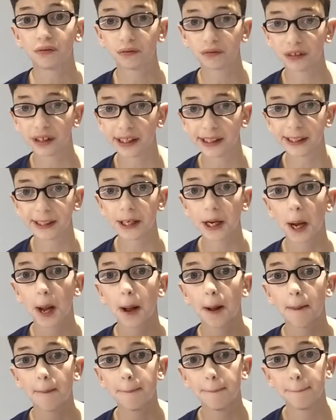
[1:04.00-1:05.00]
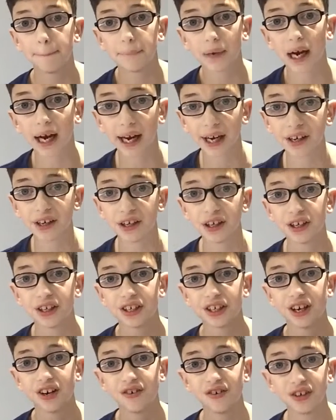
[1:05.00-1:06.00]
v Man
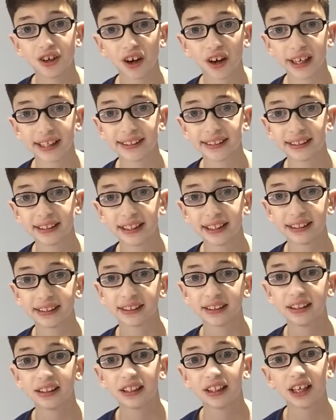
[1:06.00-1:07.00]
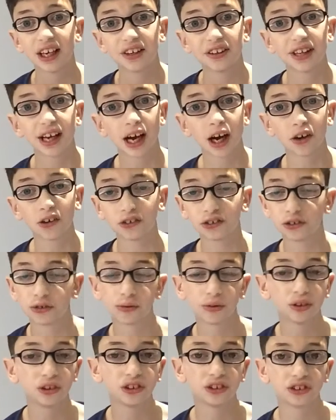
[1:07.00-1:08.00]
United. Now,
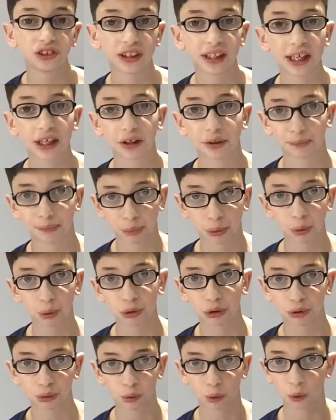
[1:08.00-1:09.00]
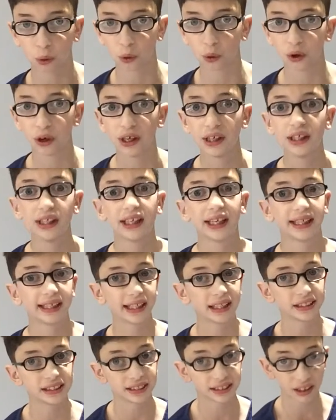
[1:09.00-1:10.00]
Swansea had a ball draw
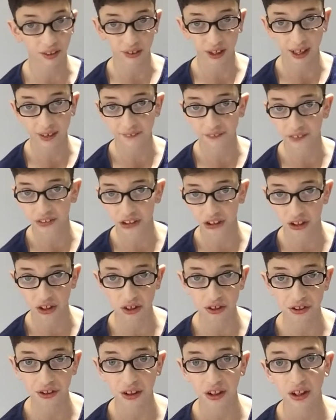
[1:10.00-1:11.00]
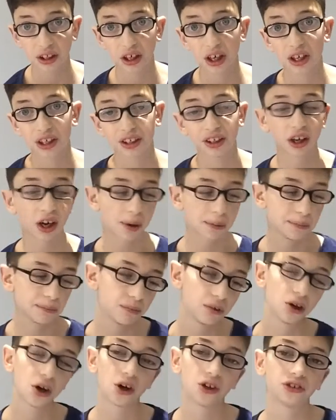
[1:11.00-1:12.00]
against Southampton
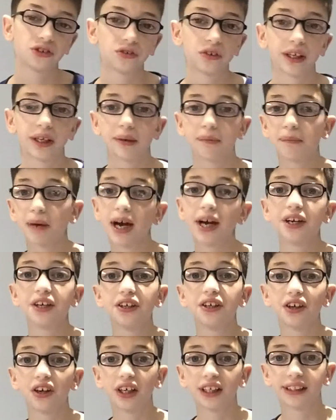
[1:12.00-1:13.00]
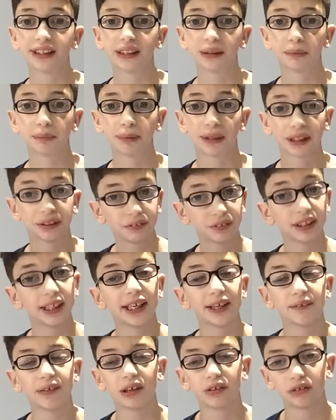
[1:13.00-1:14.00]
last week. Man United played
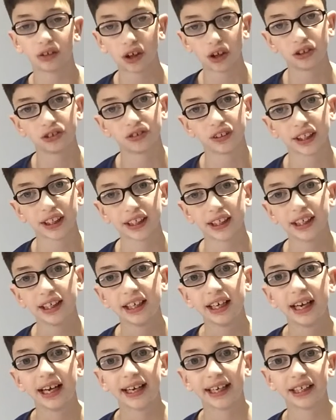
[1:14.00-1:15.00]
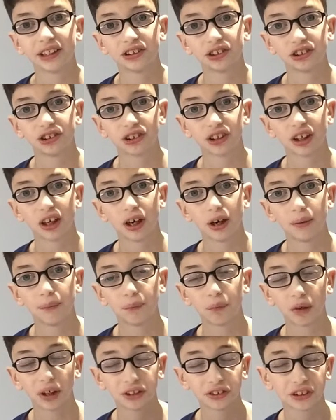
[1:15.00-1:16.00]
really well last week against
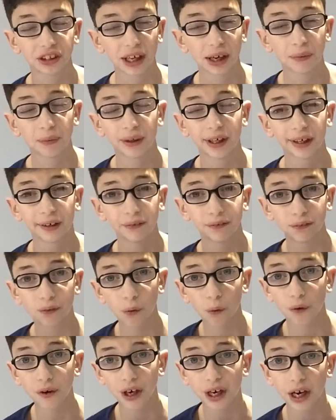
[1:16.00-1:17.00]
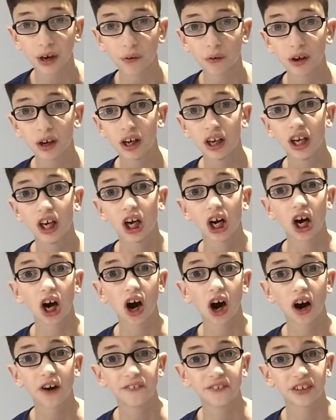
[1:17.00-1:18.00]
West Ham, winning 4-0.
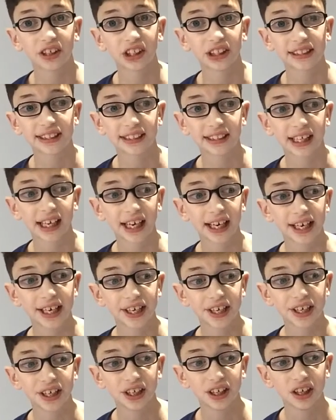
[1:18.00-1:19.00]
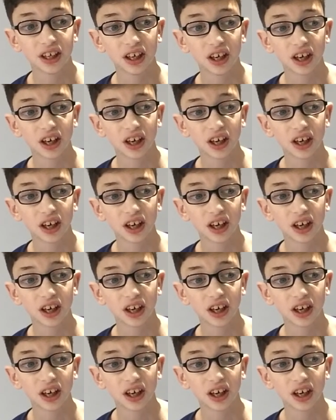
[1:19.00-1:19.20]
I'm gonna say